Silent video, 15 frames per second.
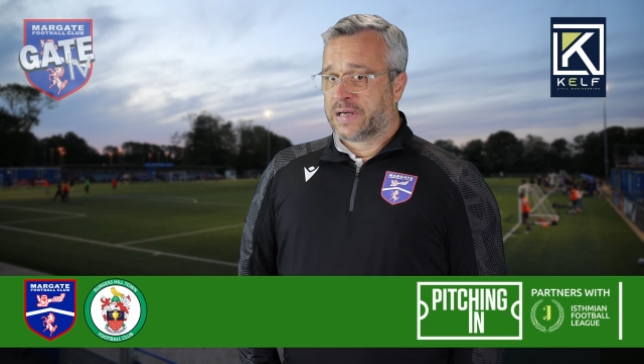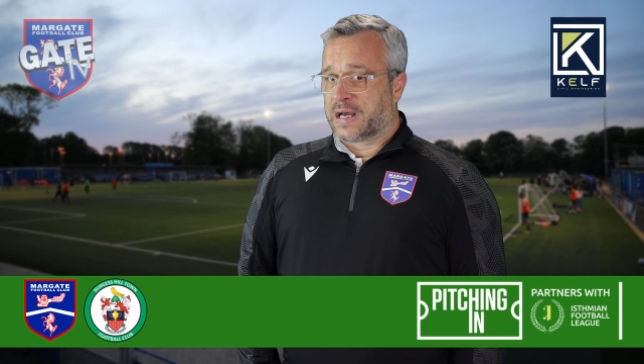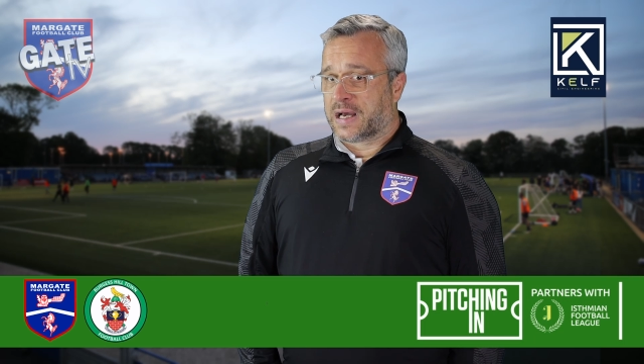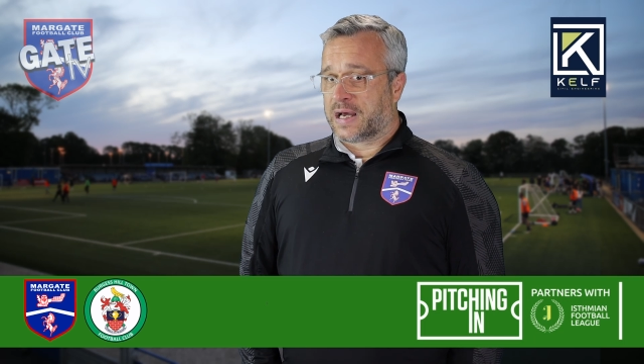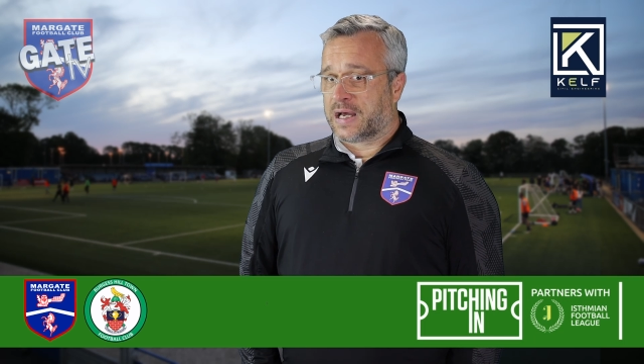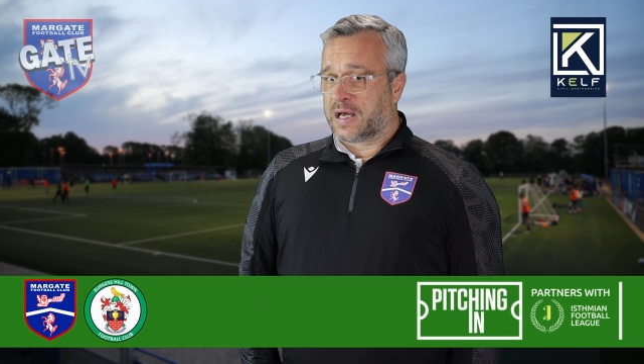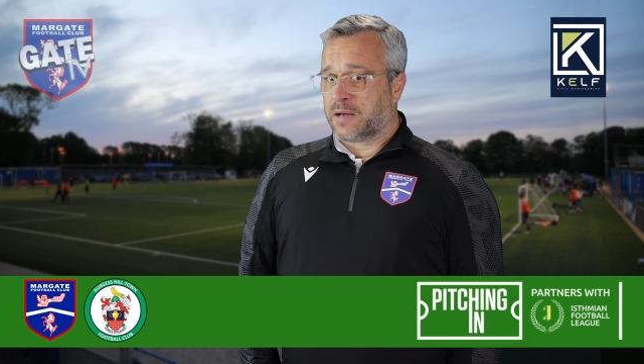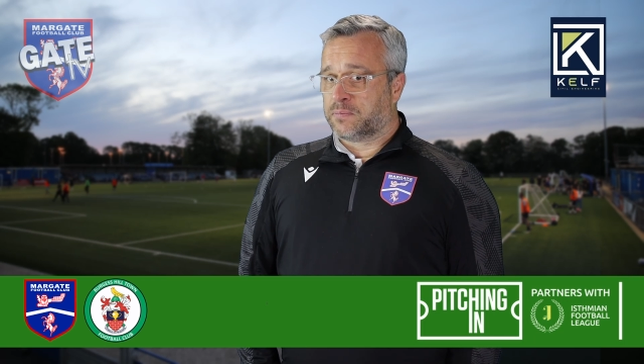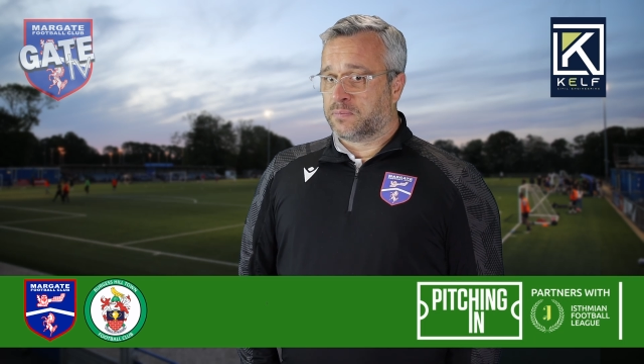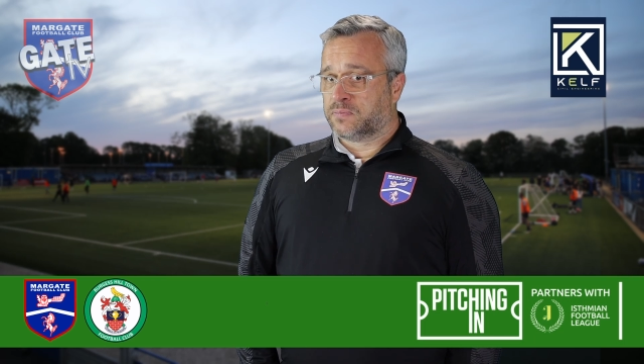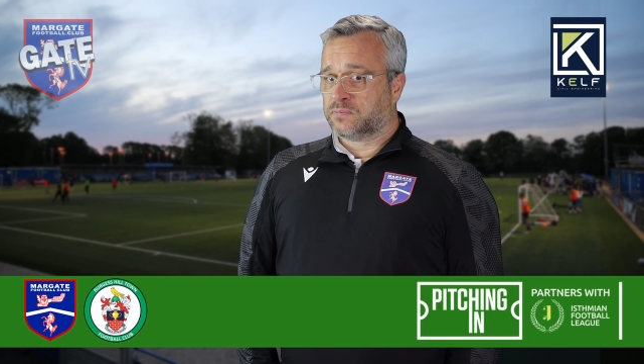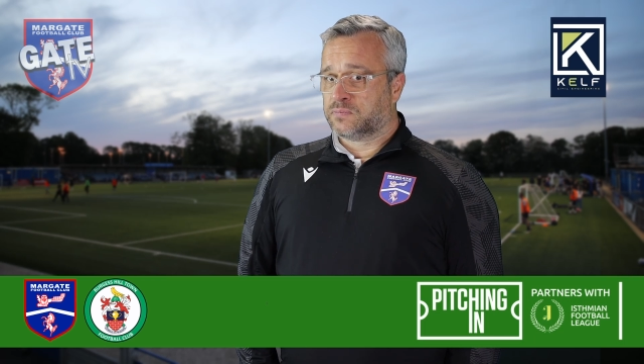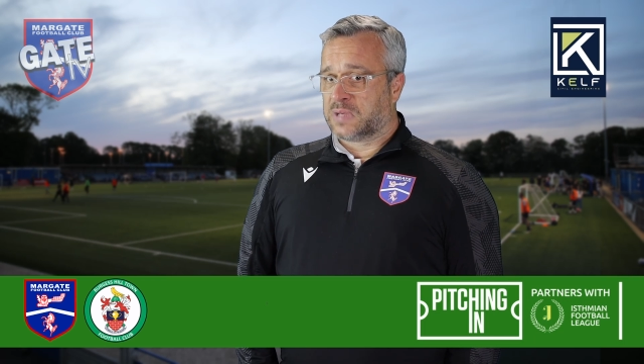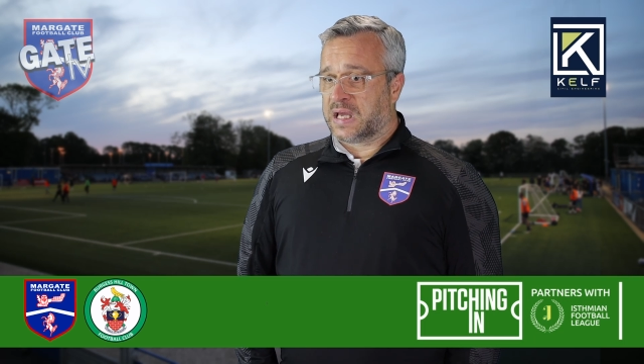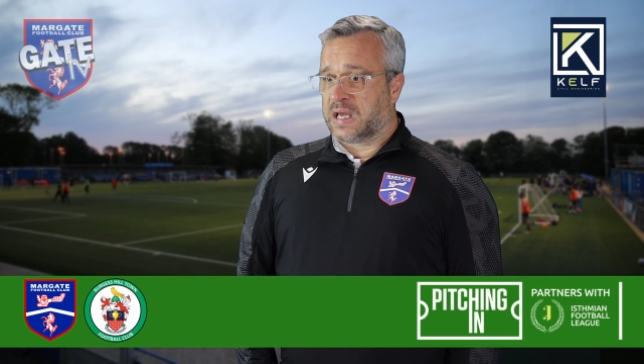
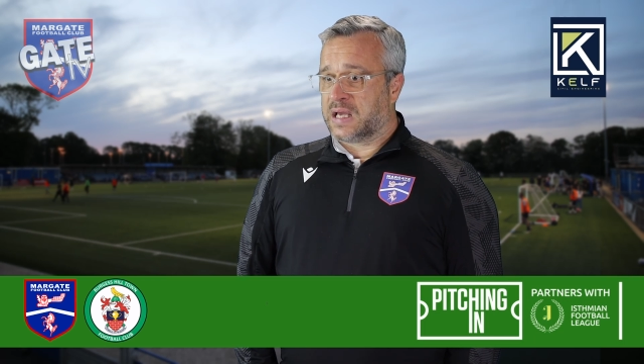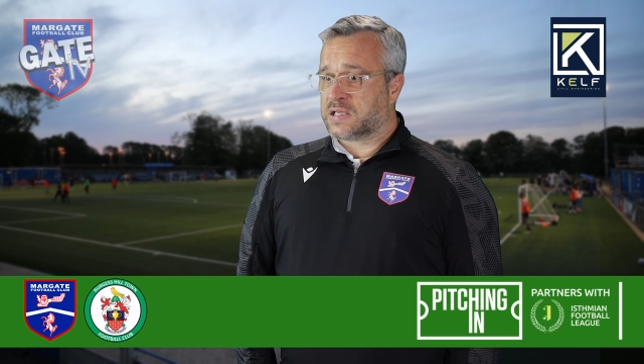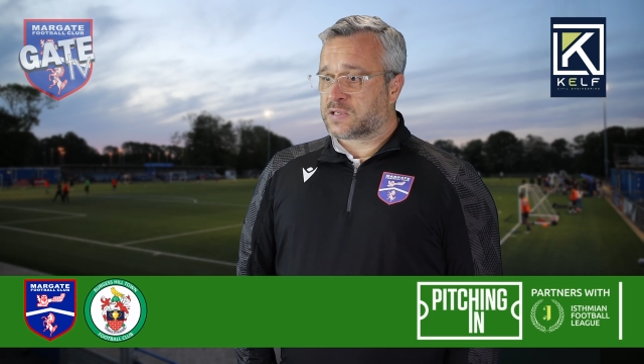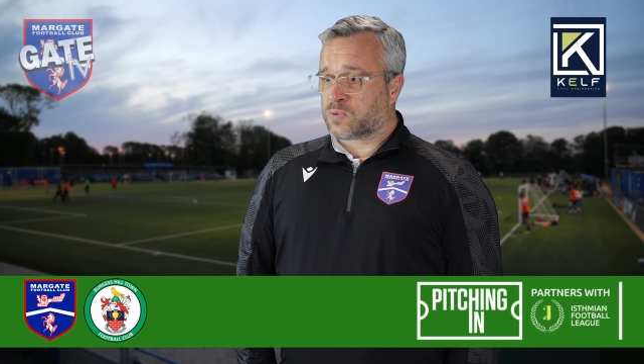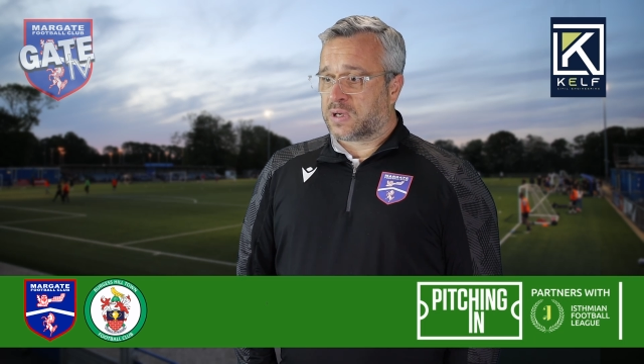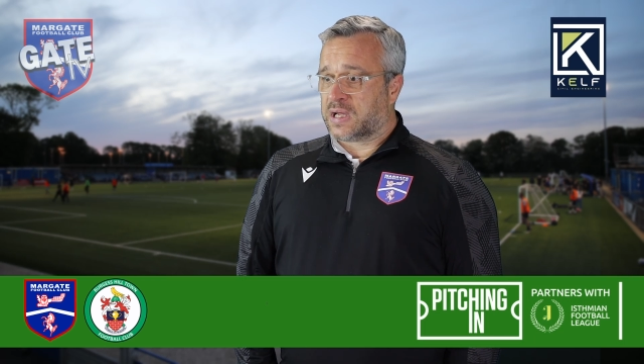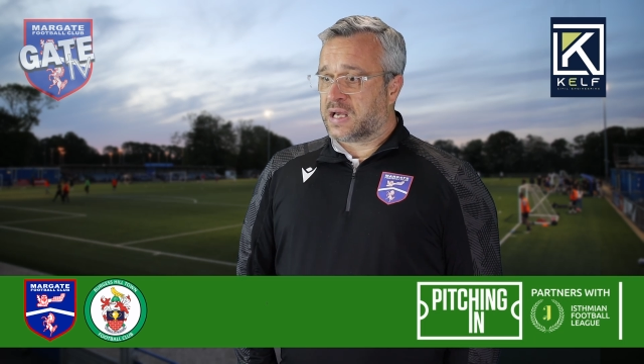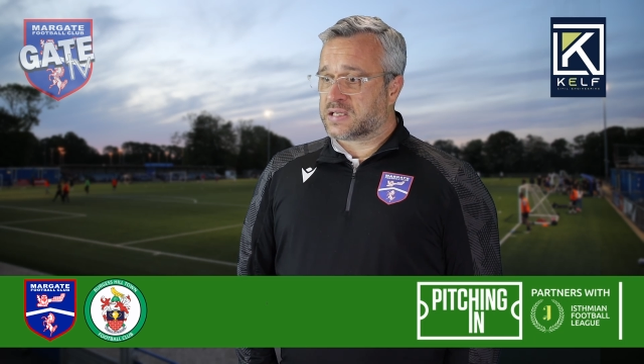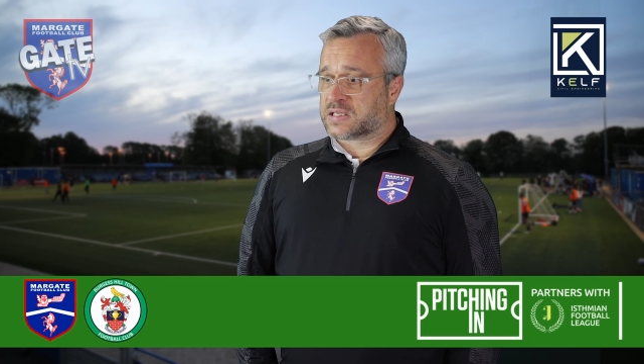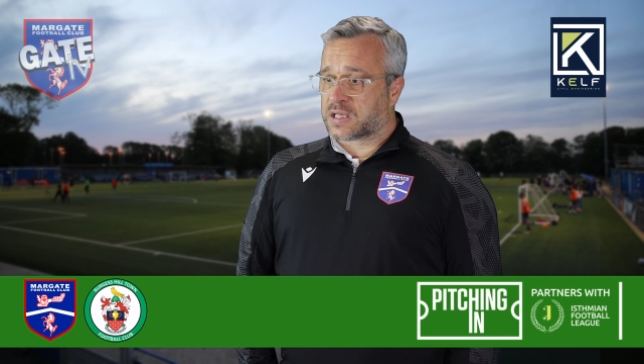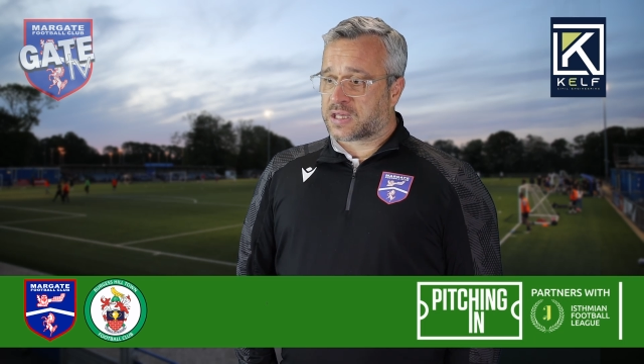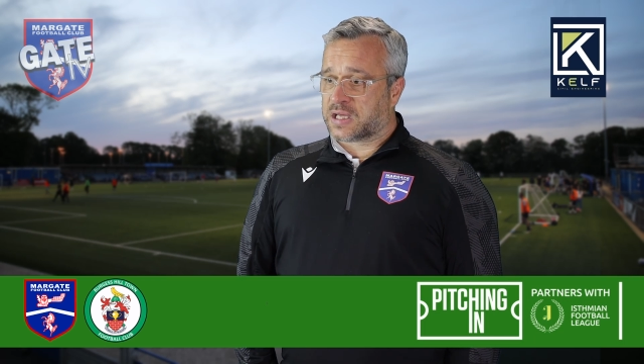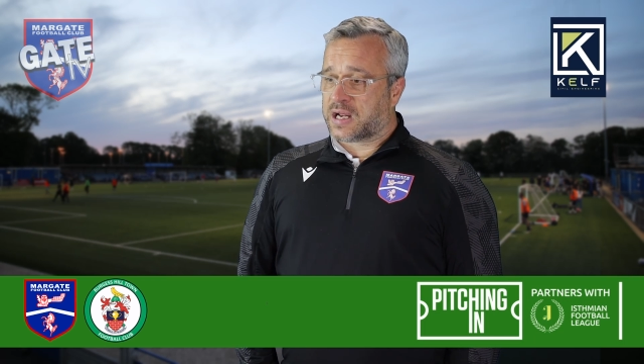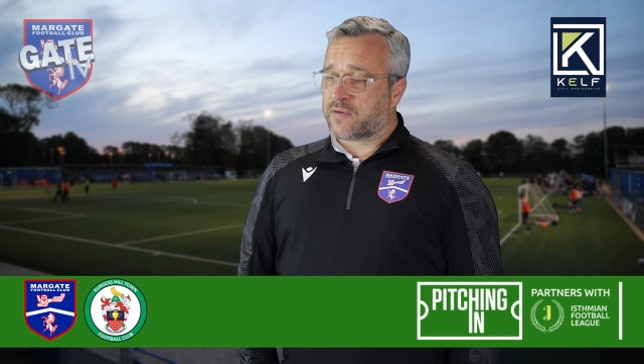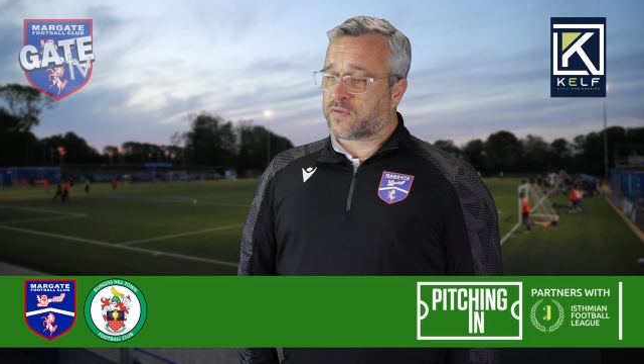it is what it is. I
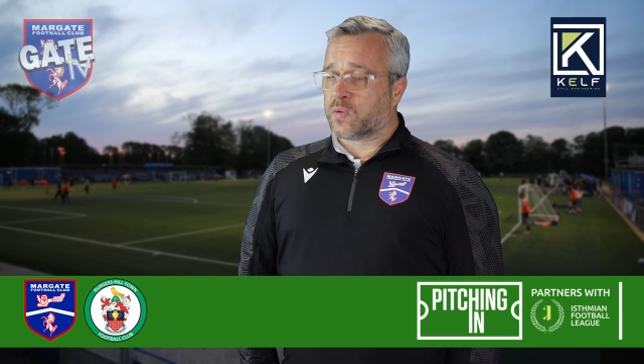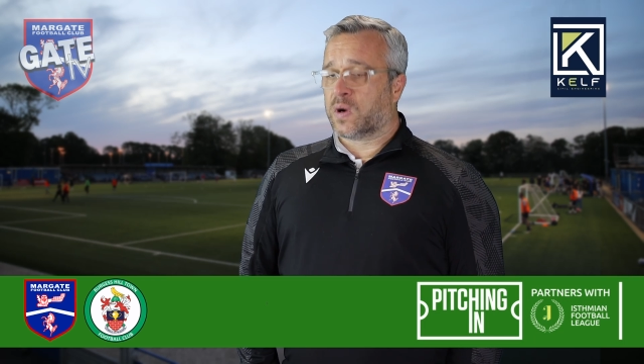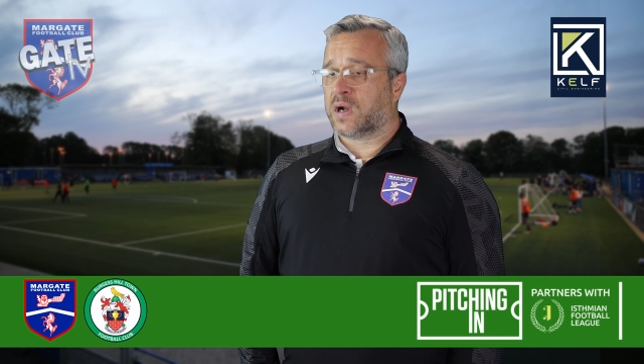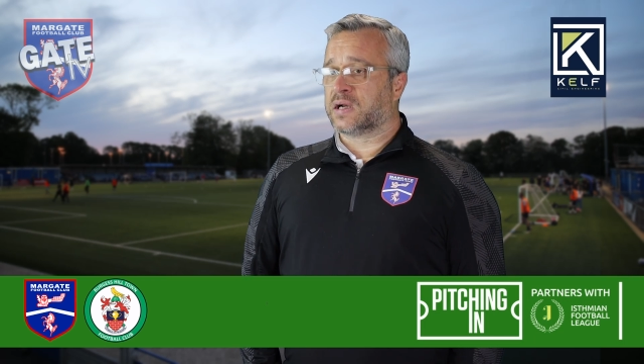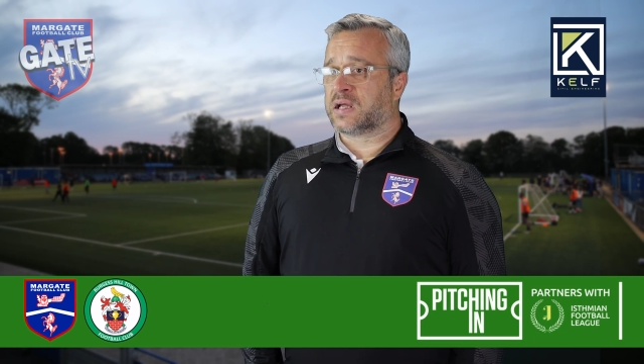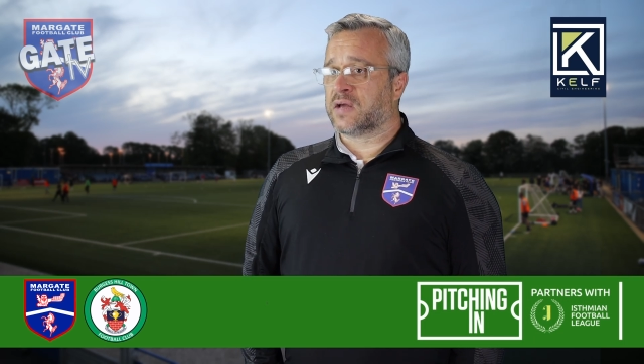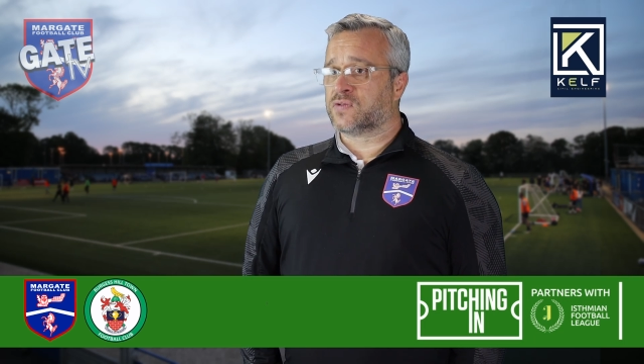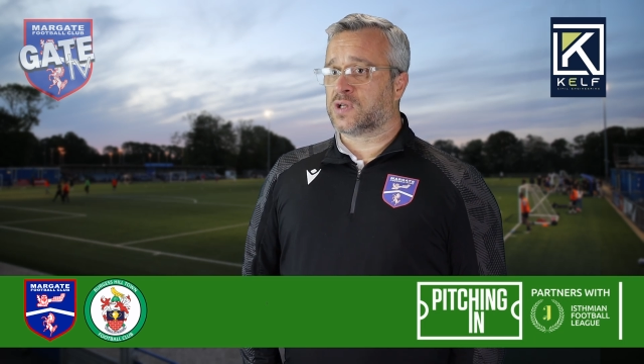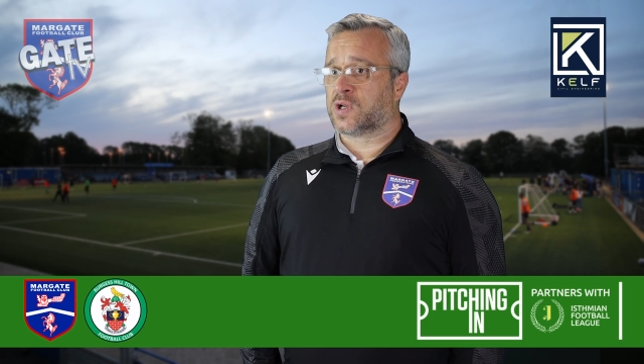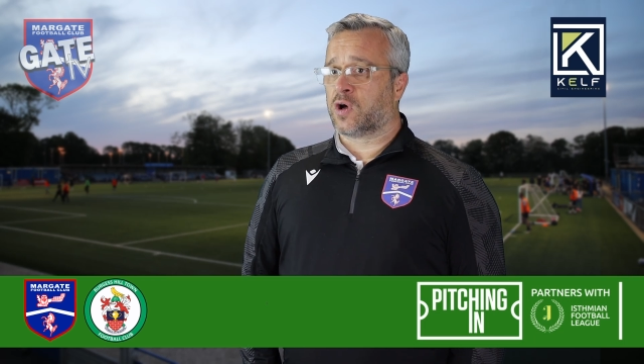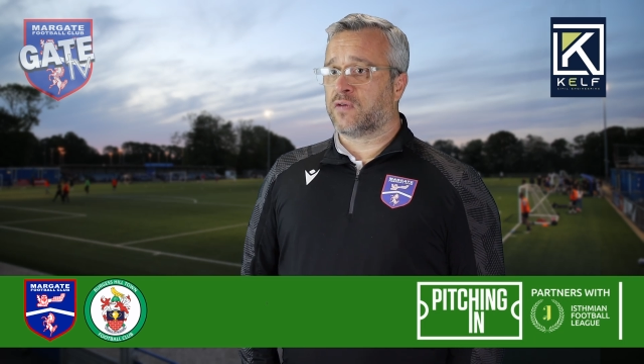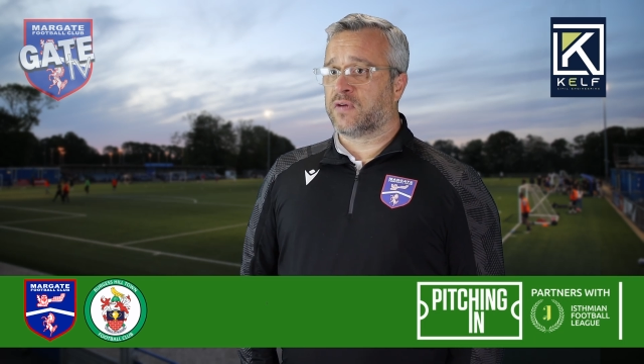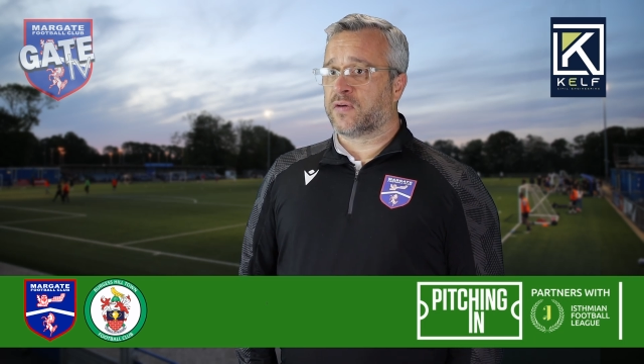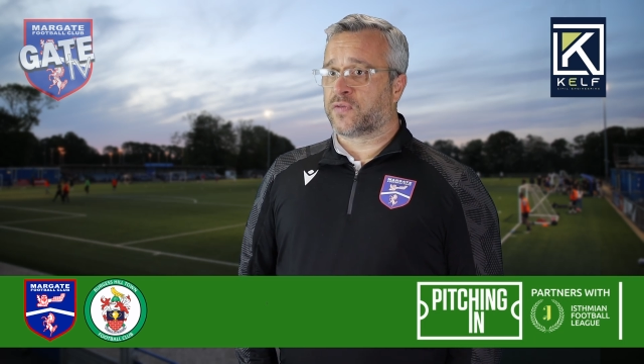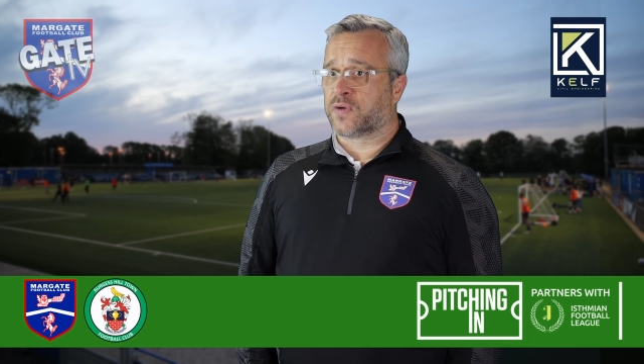think everyone gives a
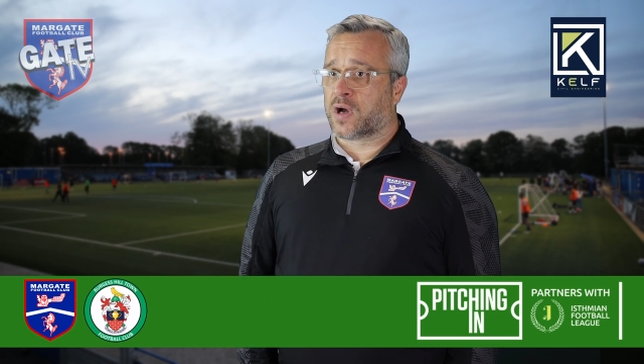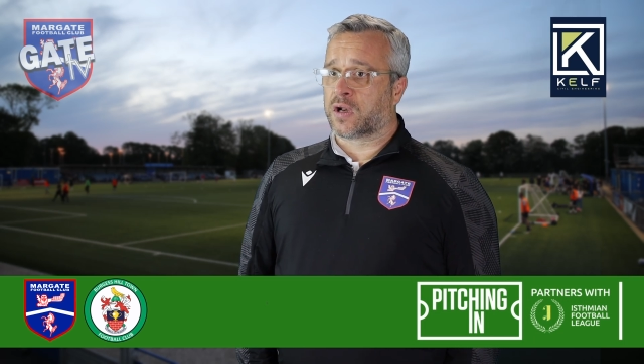lot of effort.